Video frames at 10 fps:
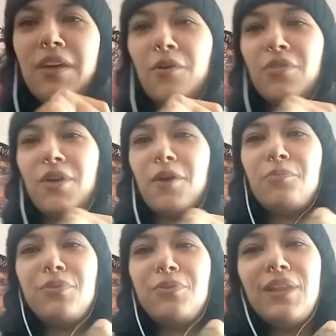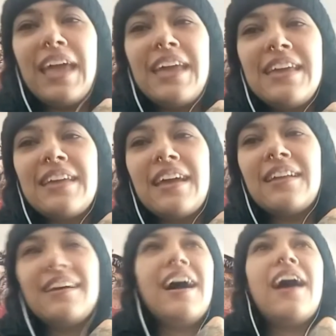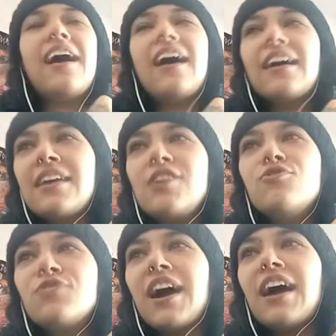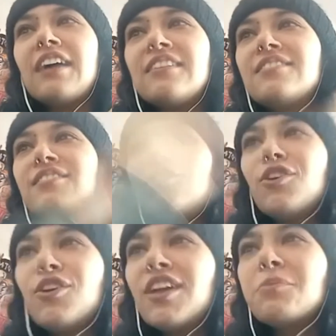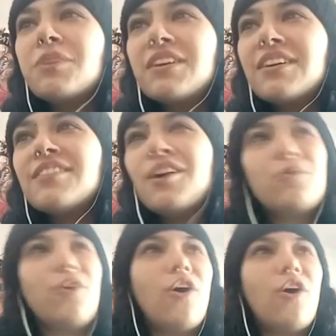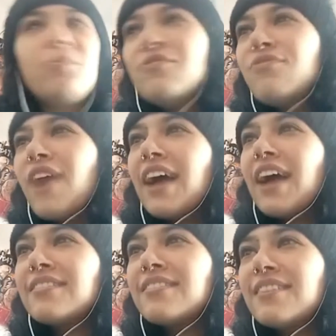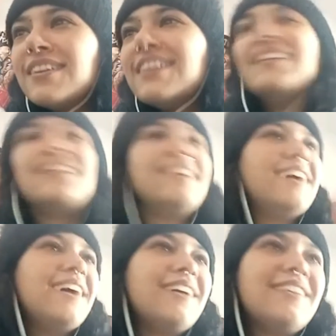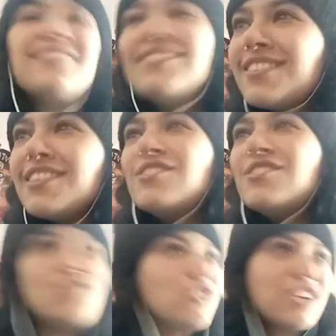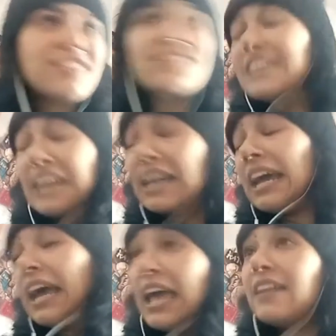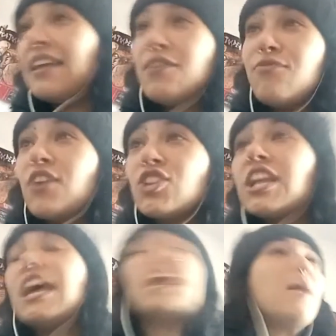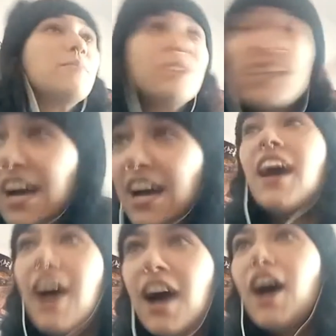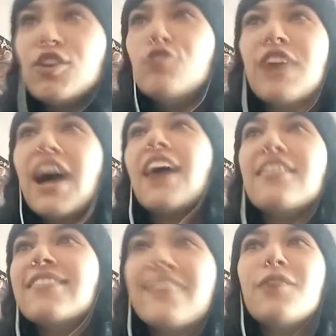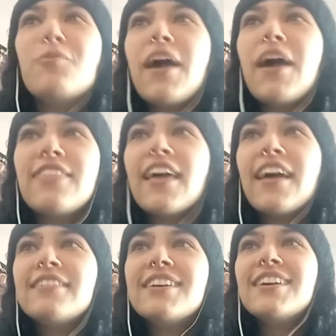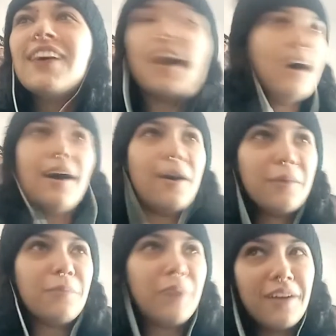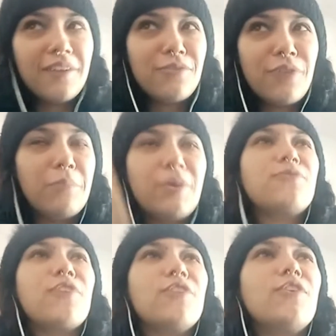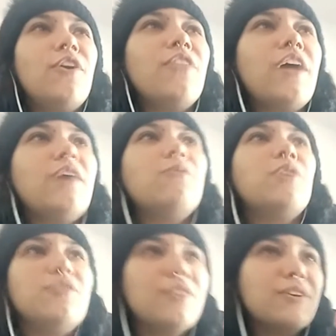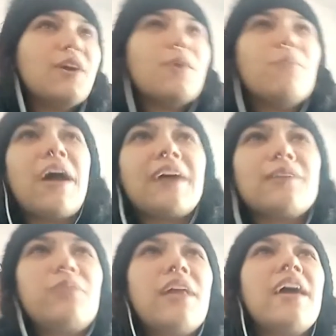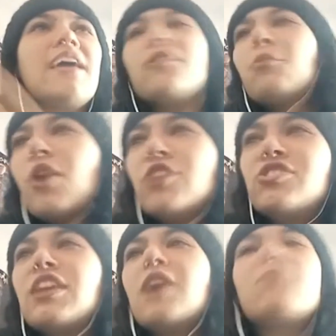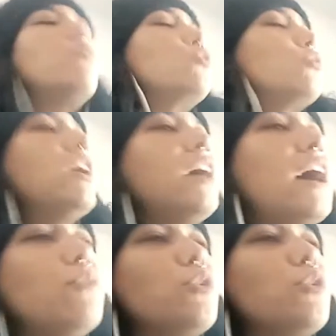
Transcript: out there playing and hugging you guys. You know, like because we're all be vaxxed and this shit's gonna end eventually, and I'm gonna hug you guys back then, a bit further on. Then when we're back at playing at the merch table, we'll